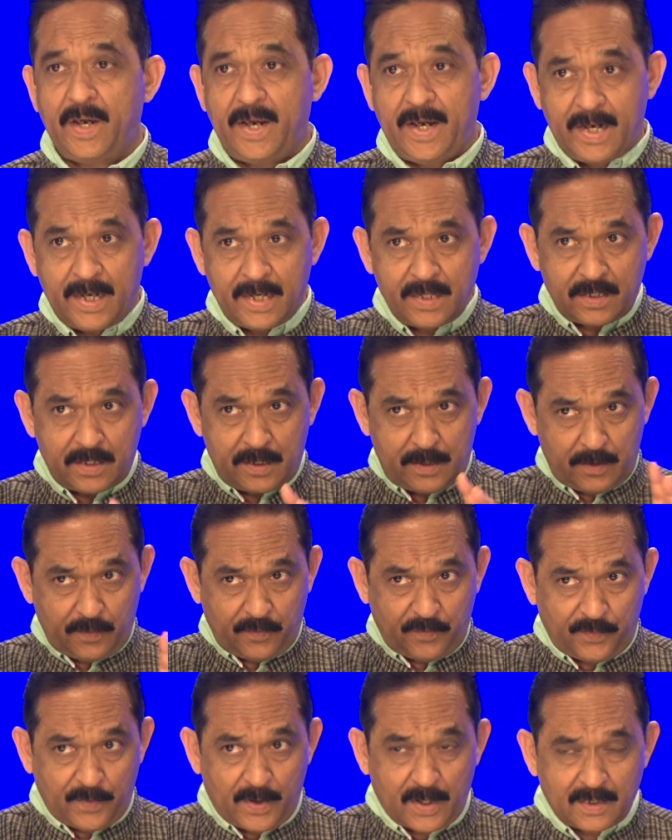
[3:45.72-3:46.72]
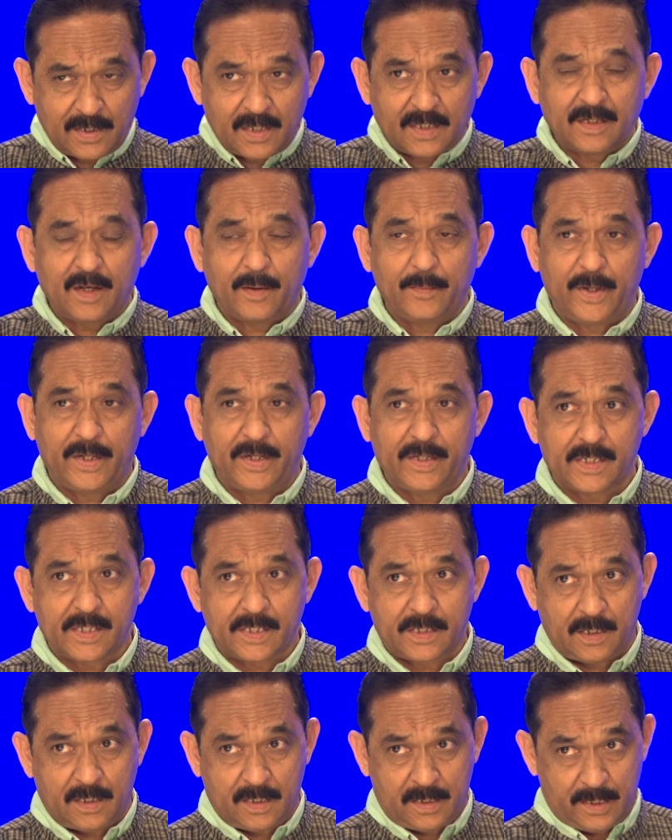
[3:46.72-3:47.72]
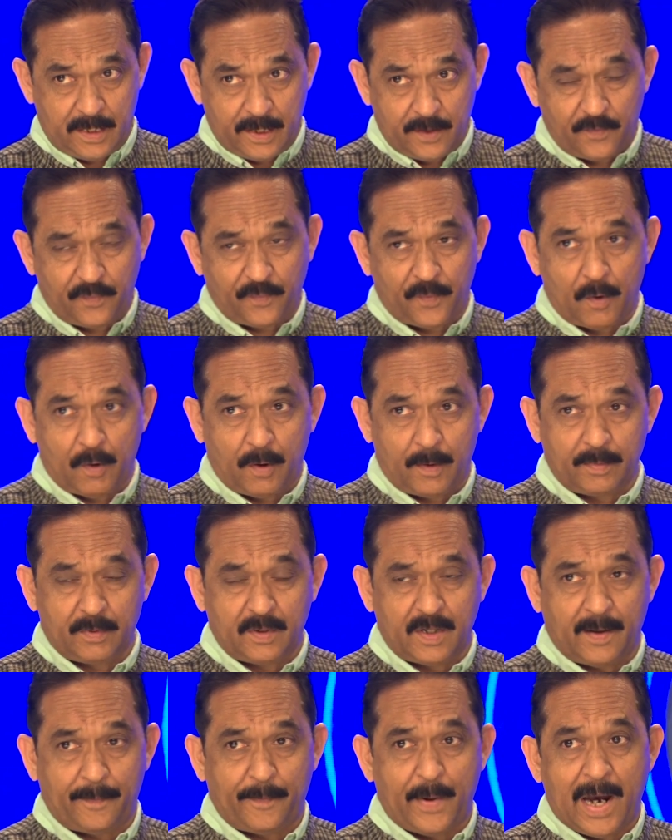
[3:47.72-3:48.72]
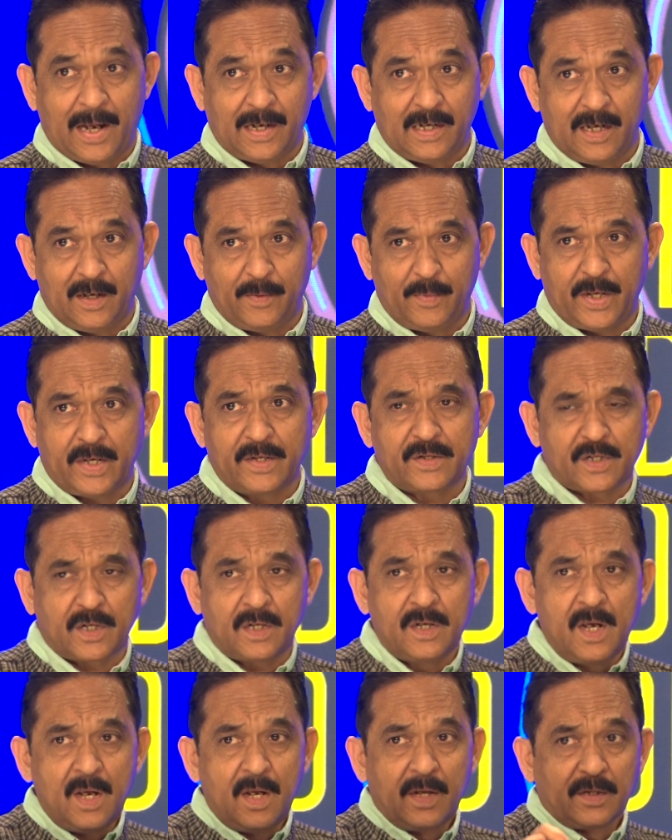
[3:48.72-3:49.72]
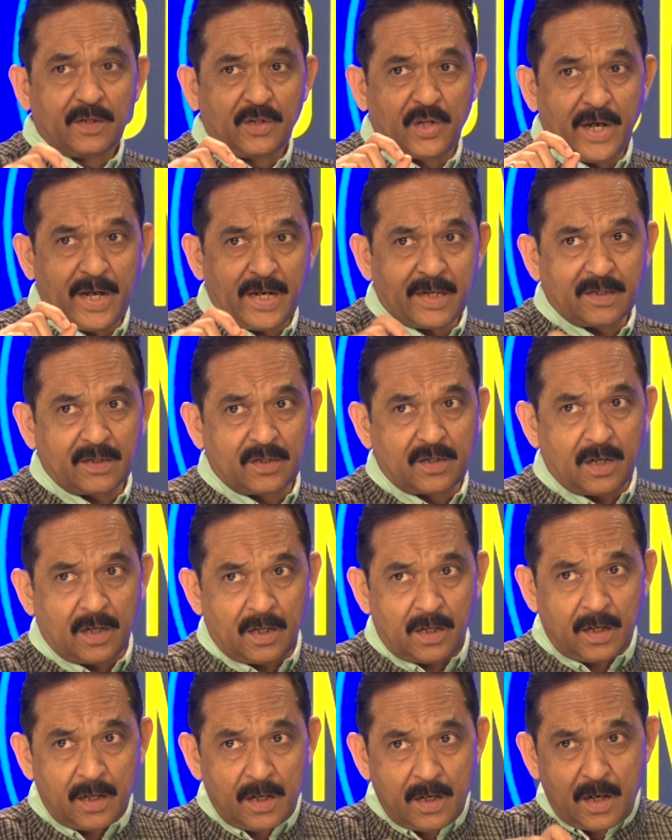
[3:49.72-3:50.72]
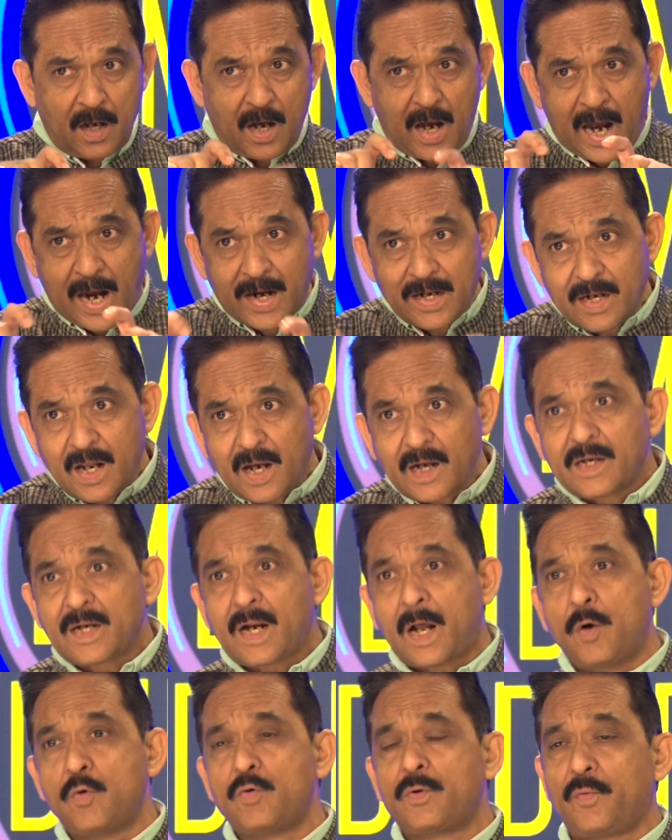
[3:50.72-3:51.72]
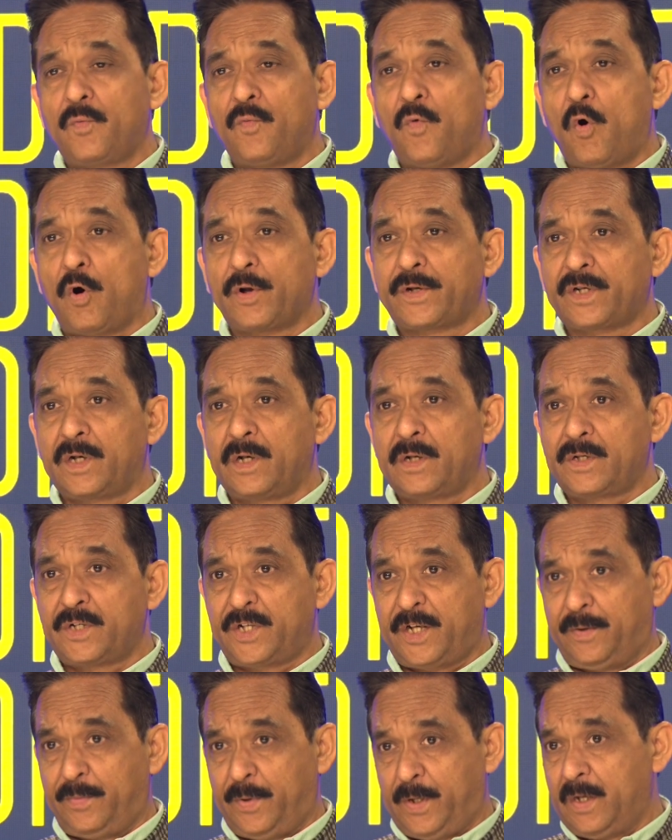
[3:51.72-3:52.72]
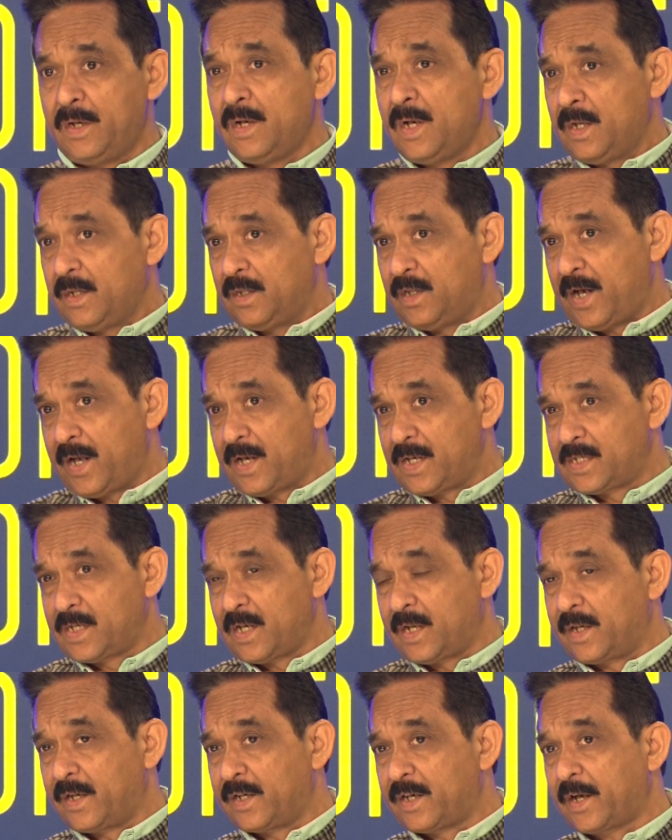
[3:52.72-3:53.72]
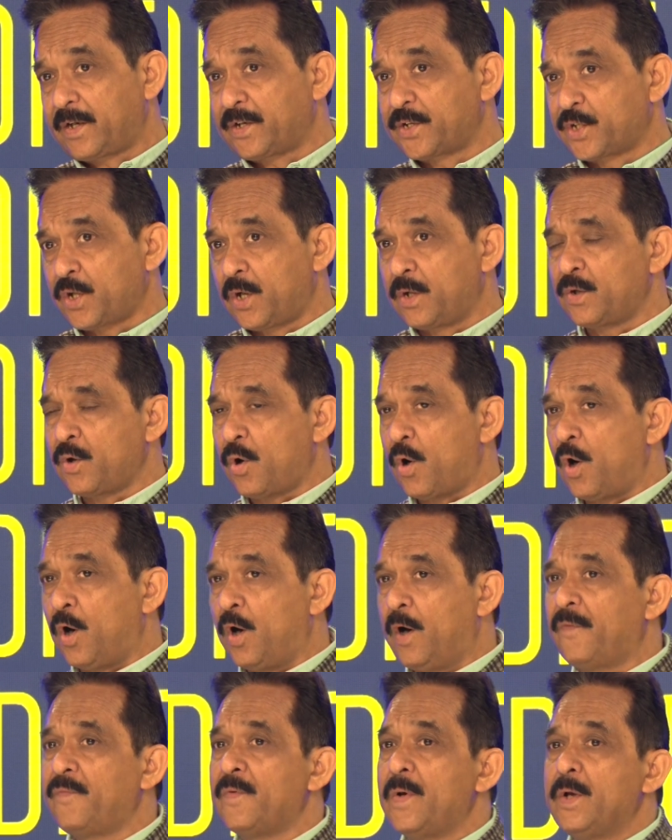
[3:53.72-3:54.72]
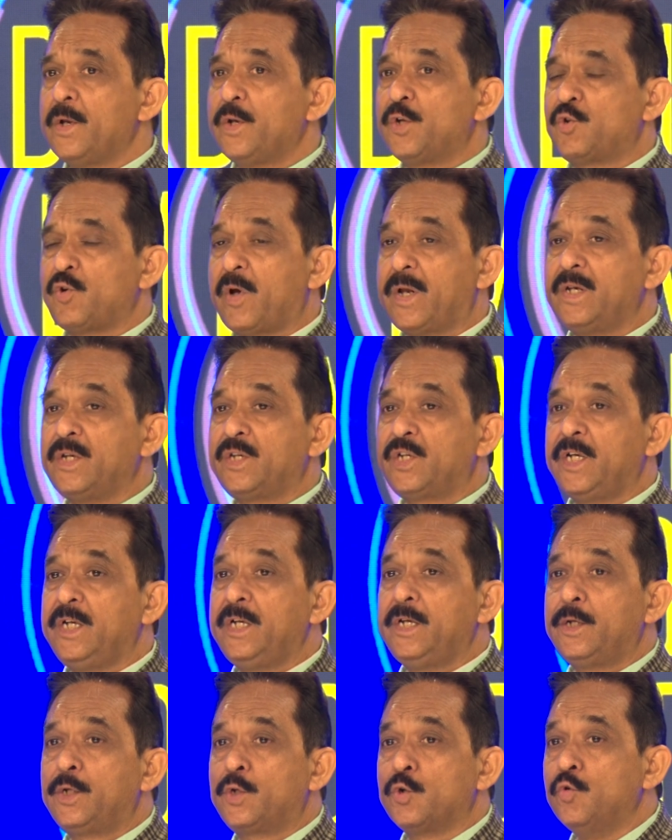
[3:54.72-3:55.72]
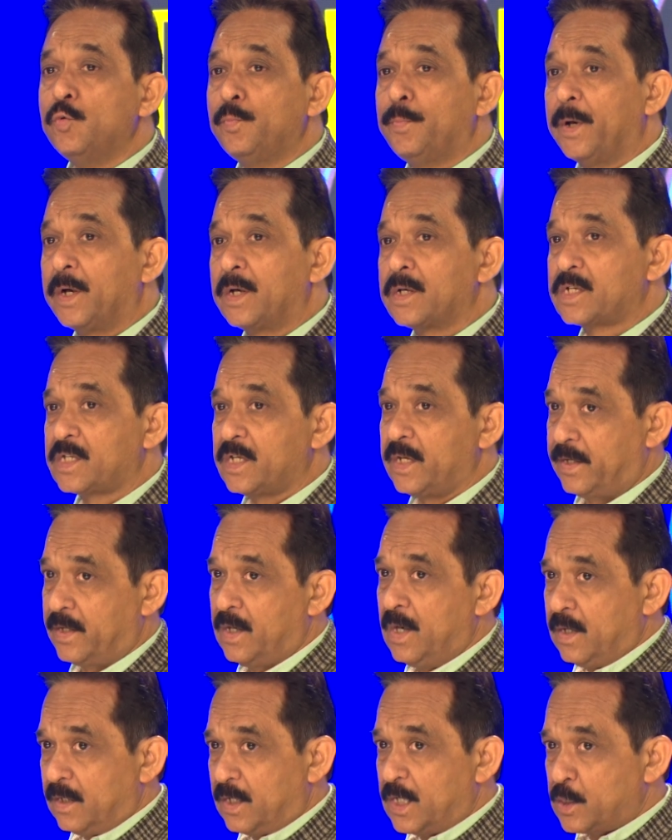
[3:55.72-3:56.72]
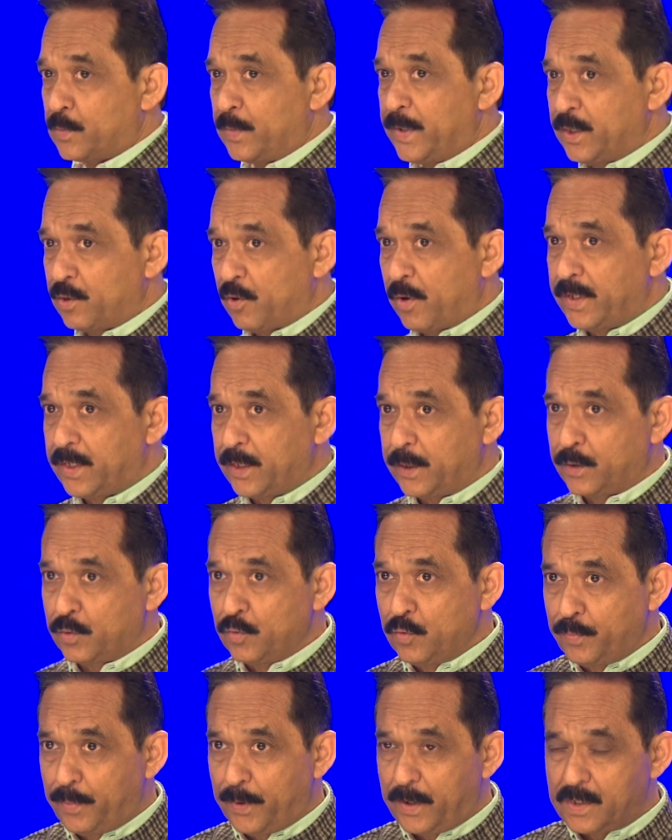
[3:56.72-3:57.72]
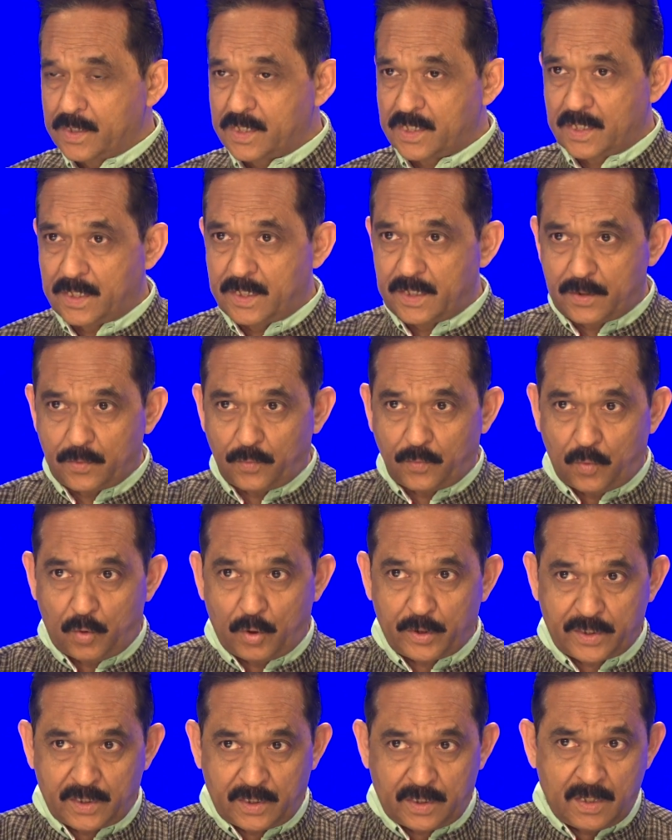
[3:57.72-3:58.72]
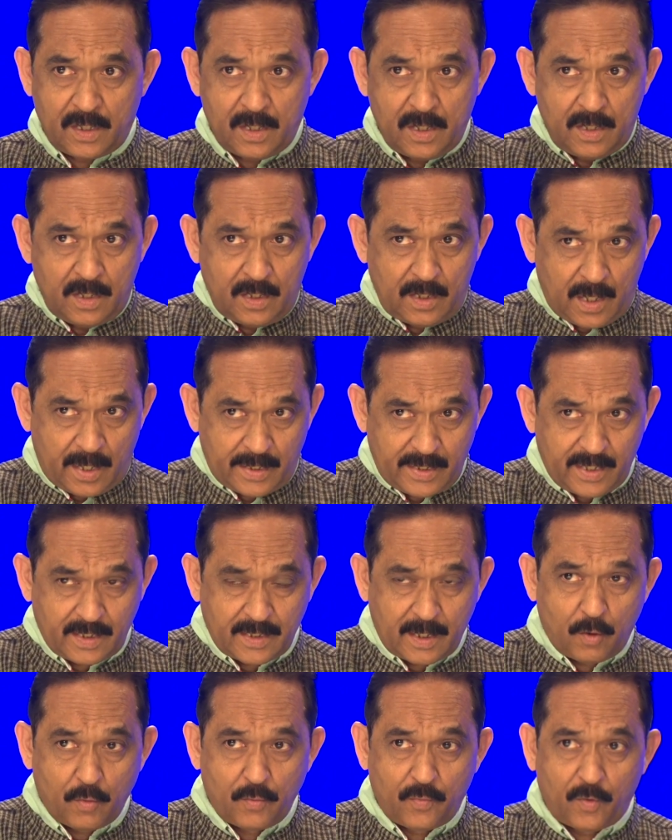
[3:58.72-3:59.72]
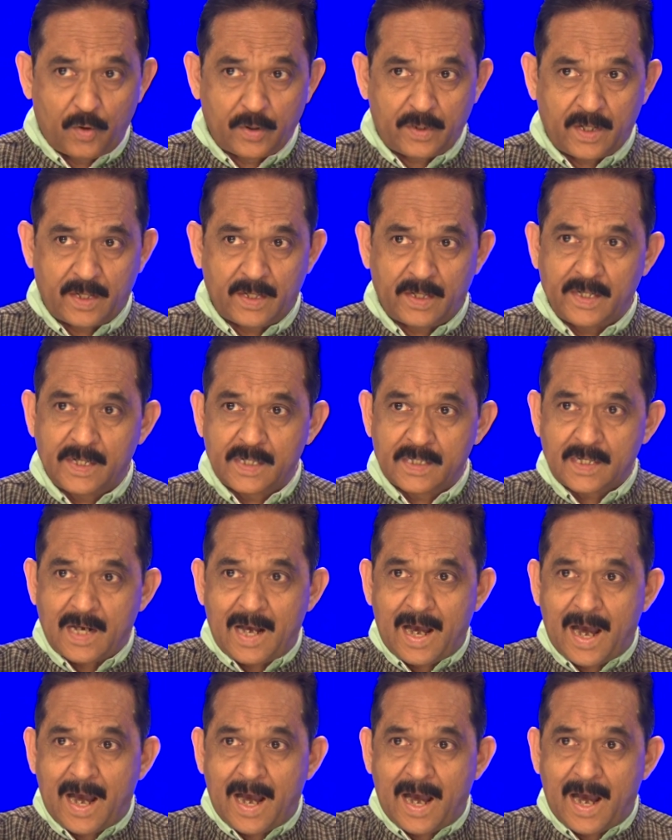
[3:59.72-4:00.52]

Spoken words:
And further, the minister informed the parliament that the underground water table, there is a reduction of 22%. This means 22% water, underground water, is